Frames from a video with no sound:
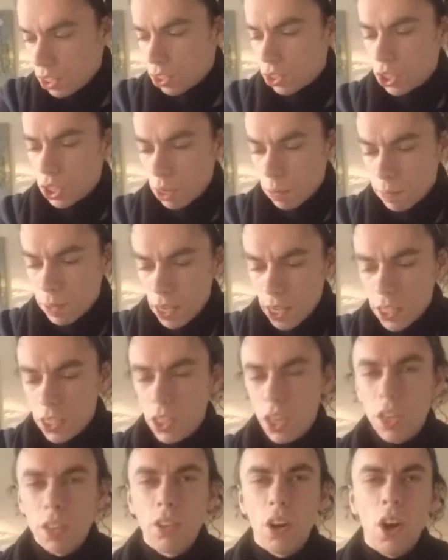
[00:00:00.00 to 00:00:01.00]
Some
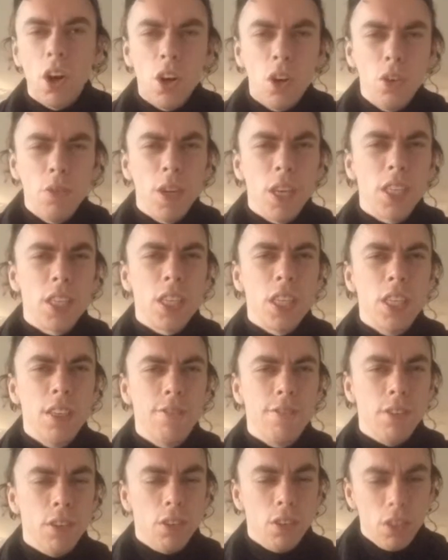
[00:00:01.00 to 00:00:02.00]
things are always
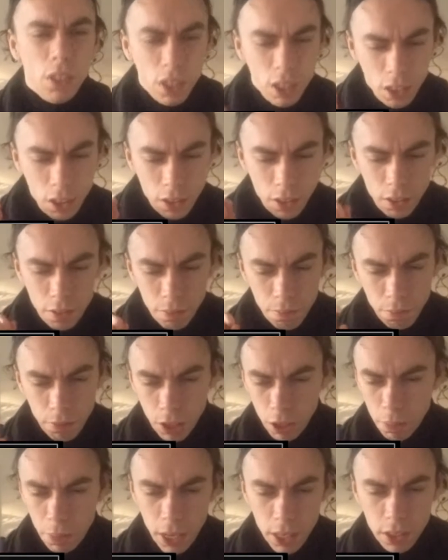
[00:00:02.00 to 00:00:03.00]
evil,
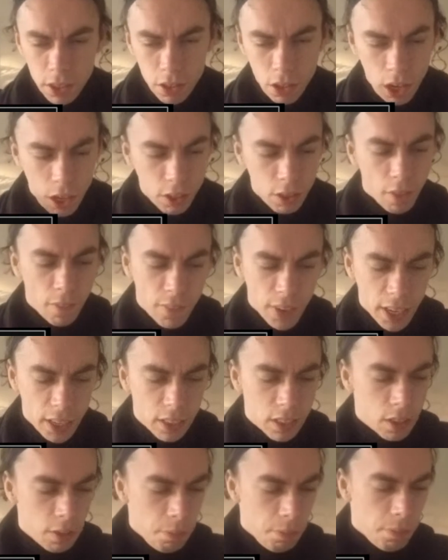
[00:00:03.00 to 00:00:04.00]
no matter the
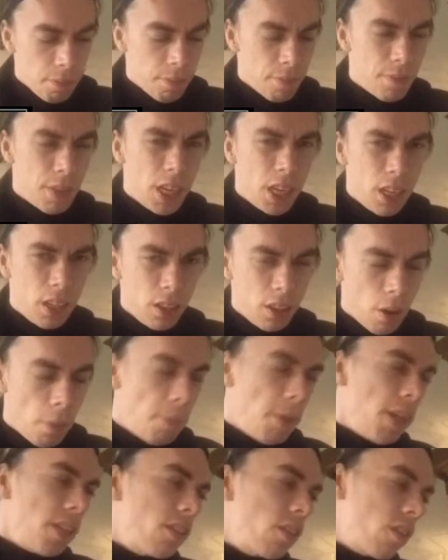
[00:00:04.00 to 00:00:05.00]
victim, no
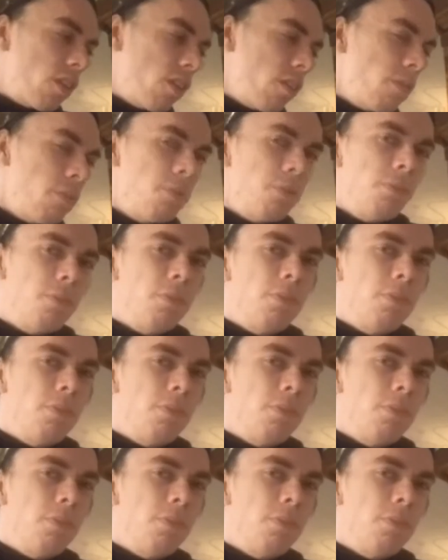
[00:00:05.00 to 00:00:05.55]
matter